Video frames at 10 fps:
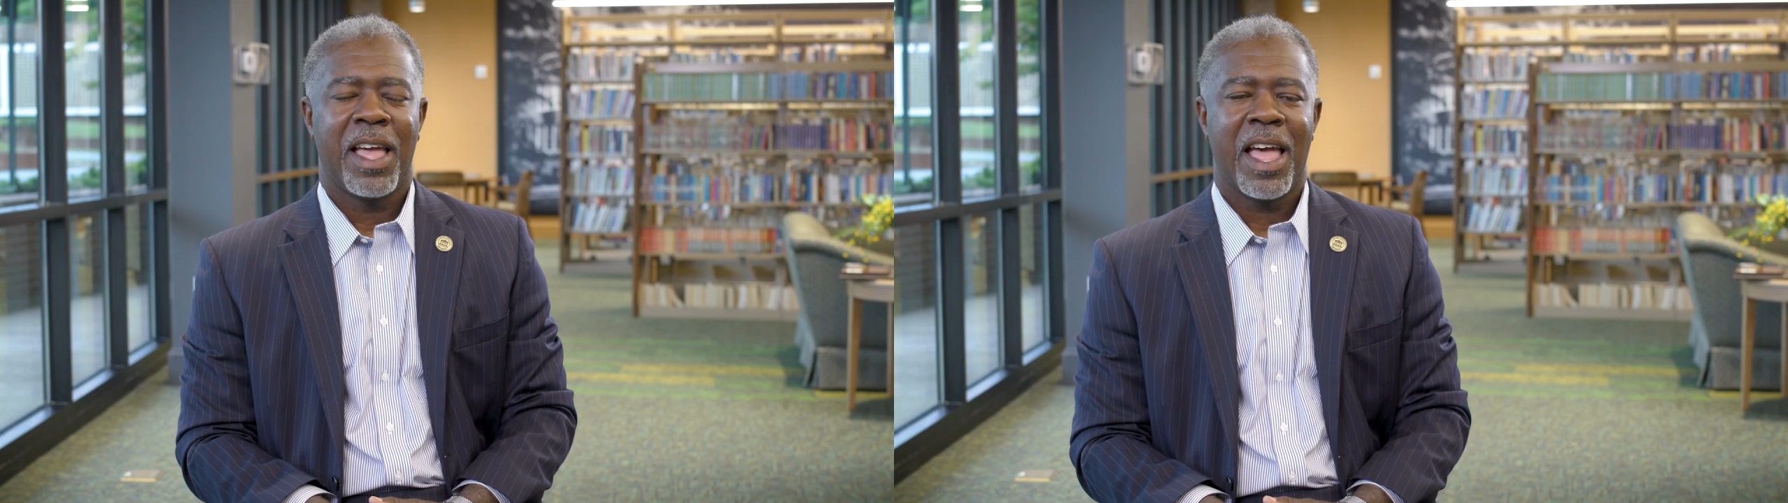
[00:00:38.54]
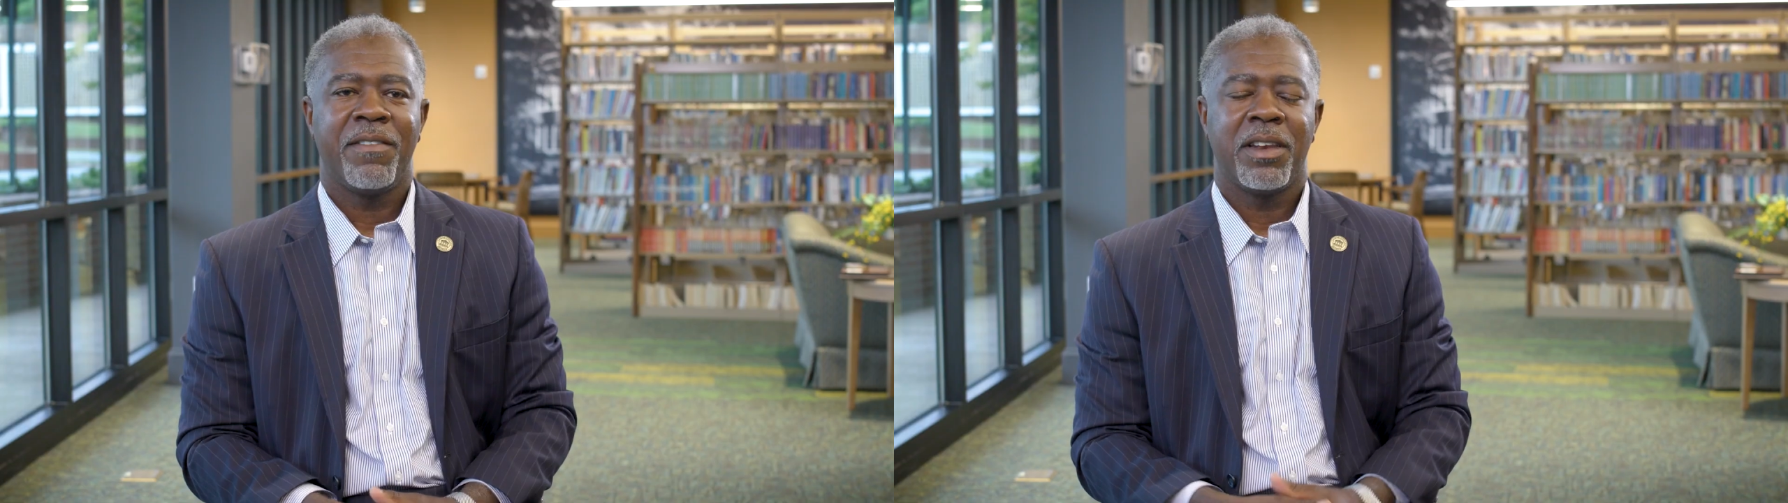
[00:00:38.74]

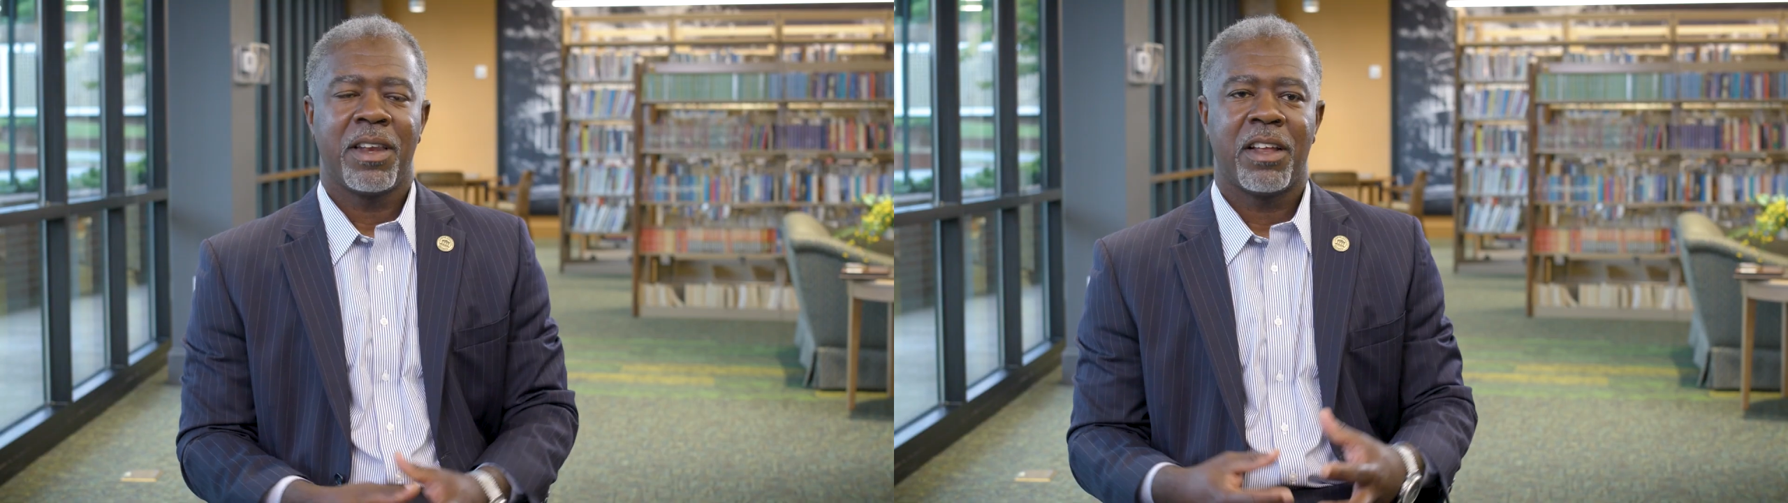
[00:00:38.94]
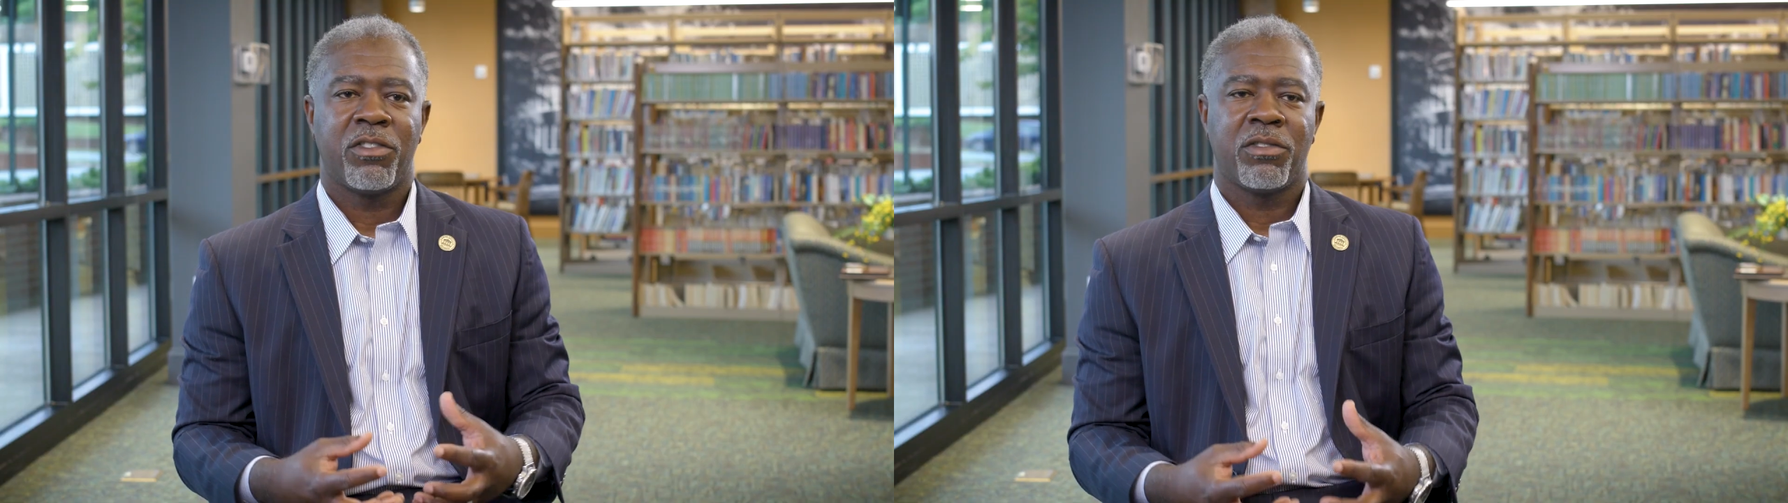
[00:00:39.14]
Having
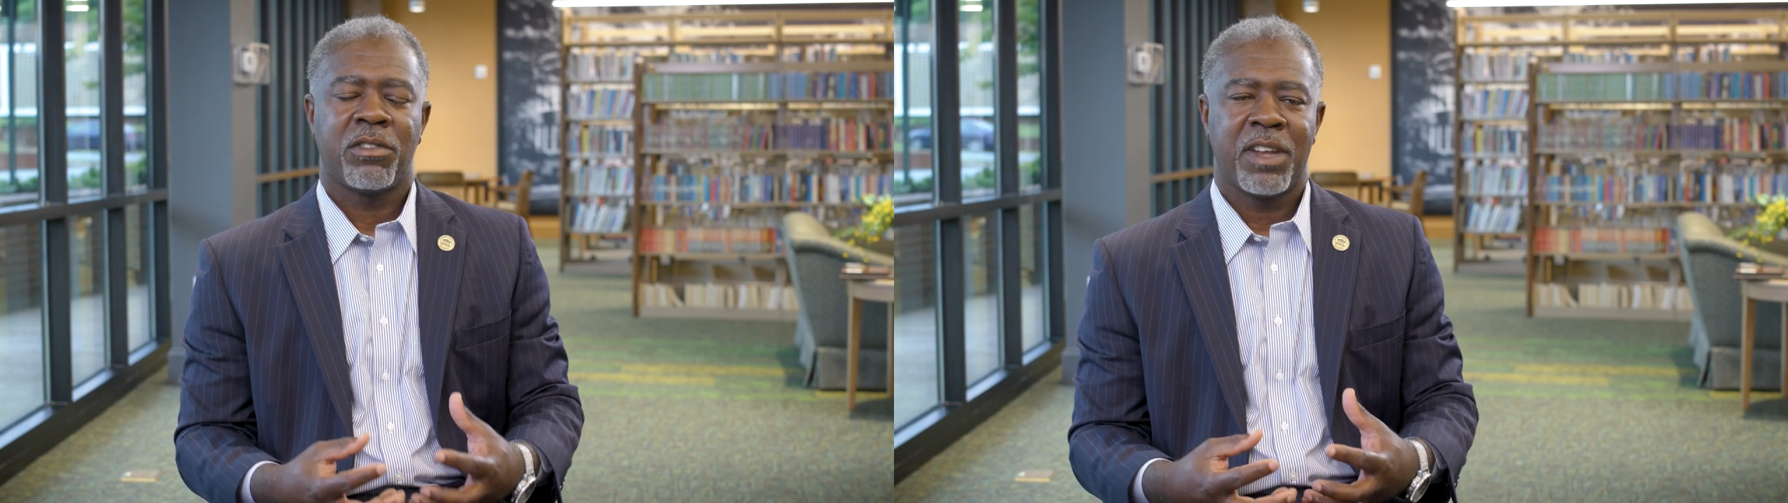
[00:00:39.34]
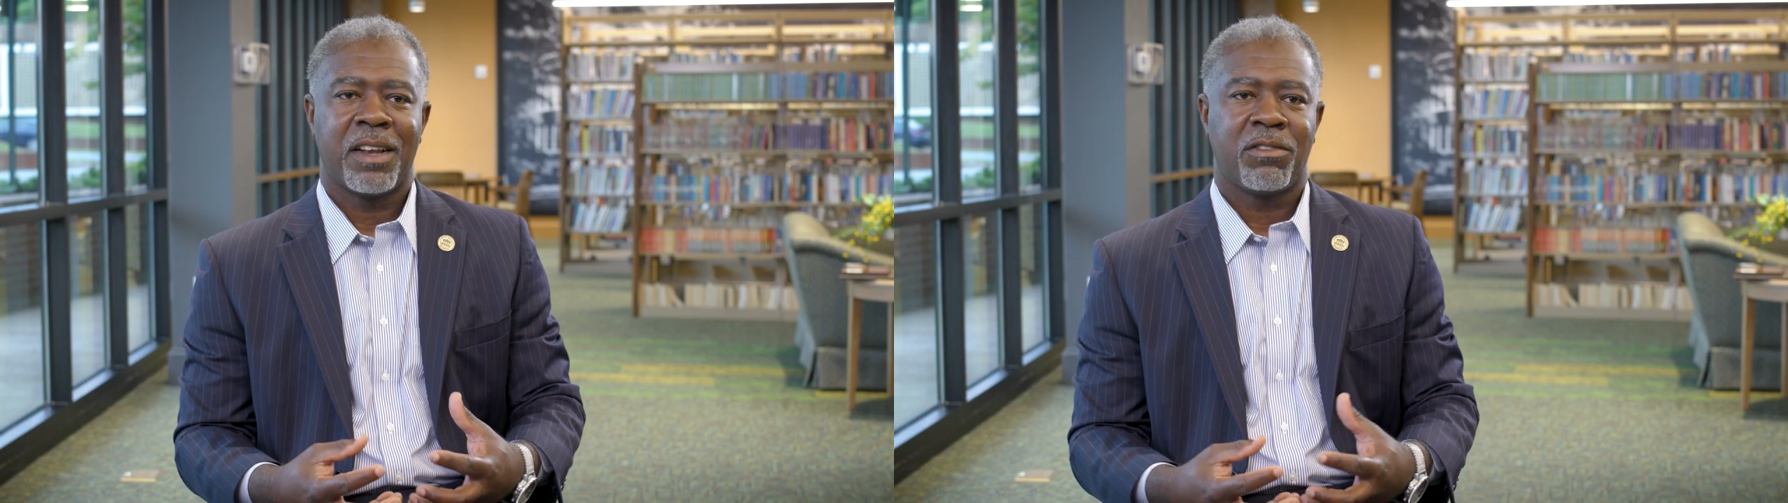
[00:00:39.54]

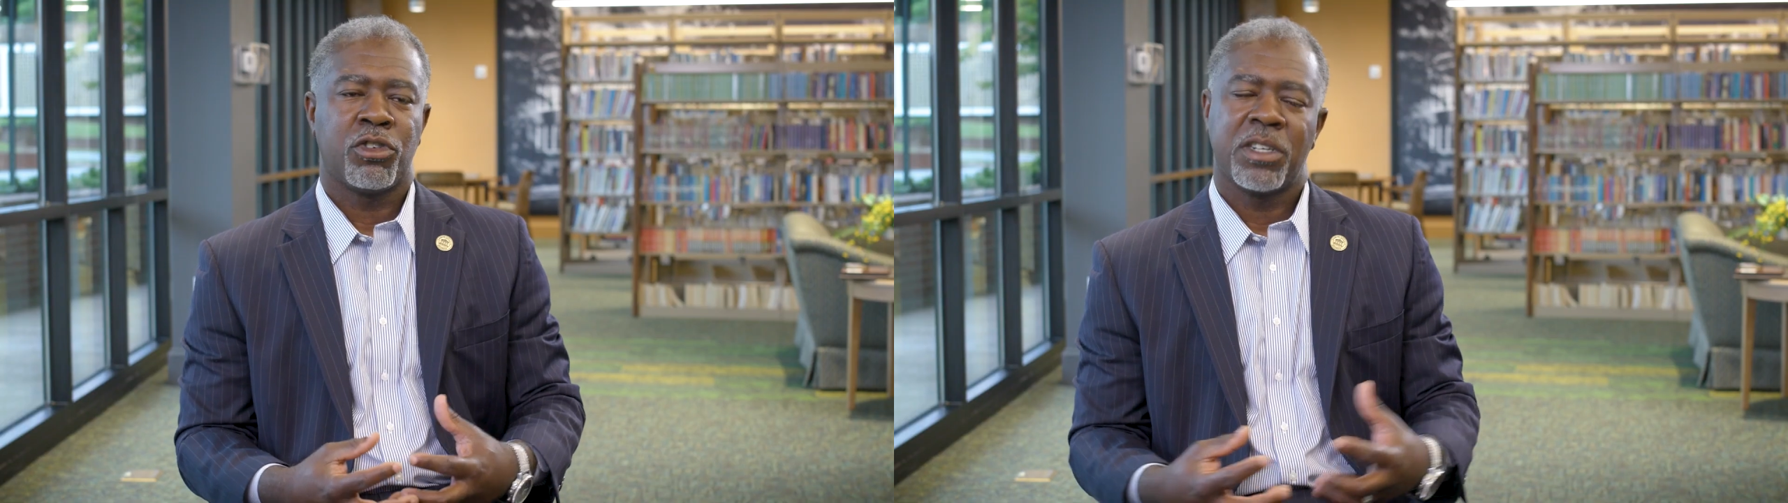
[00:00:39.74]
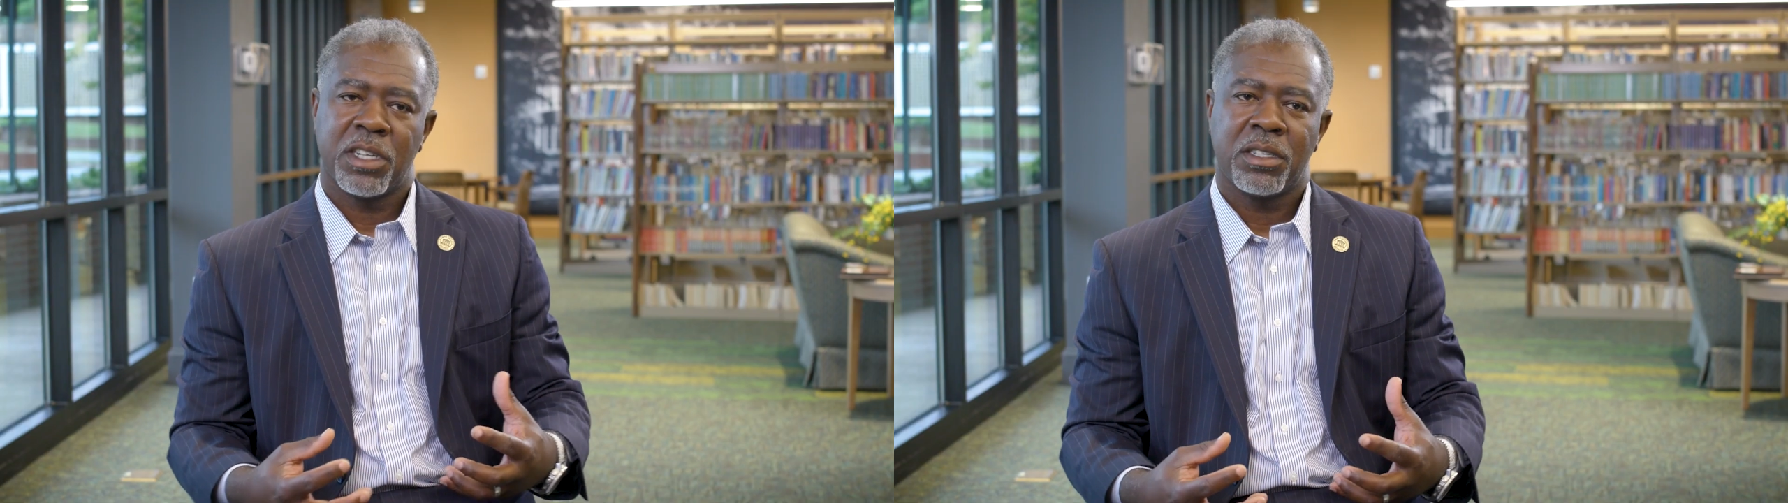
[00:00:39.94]
that
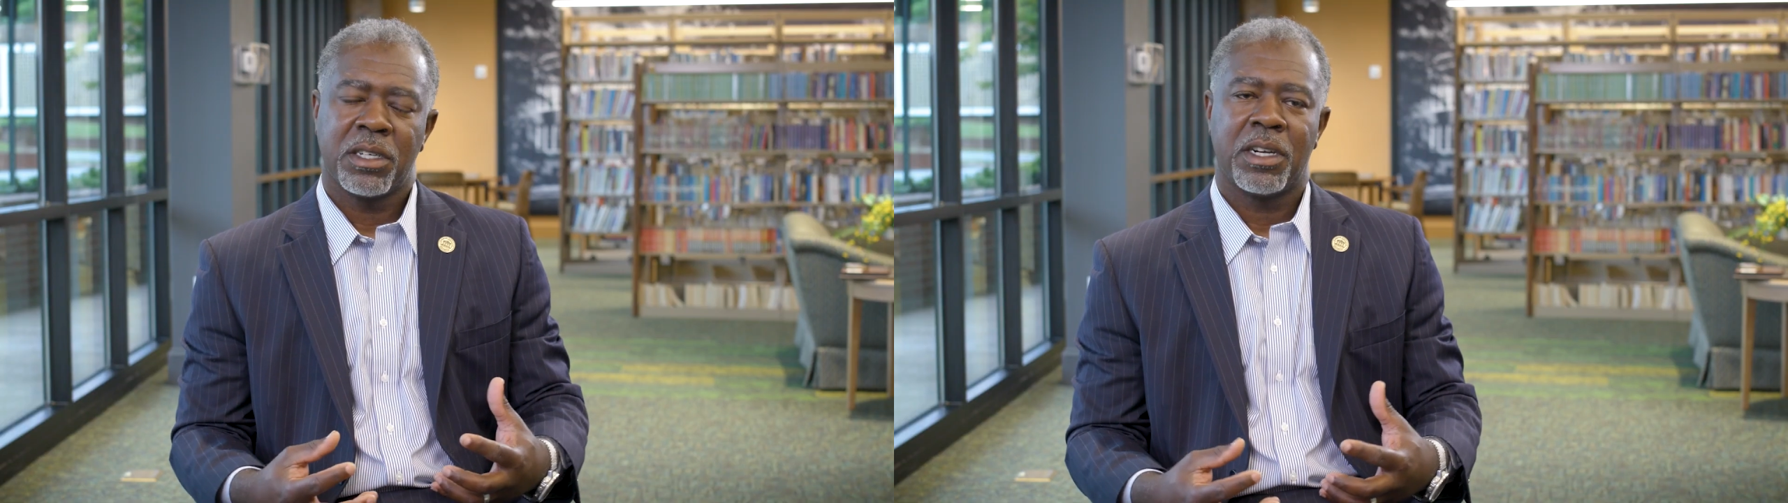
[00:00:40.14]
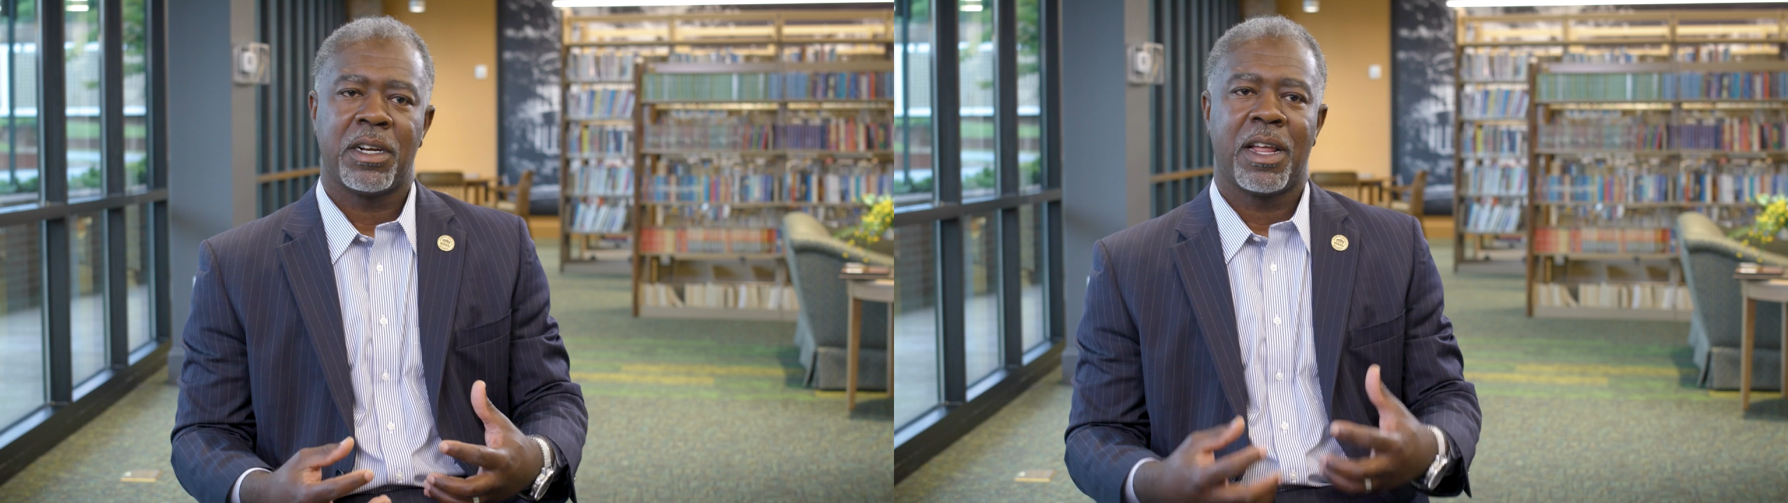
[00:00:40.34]
tradition,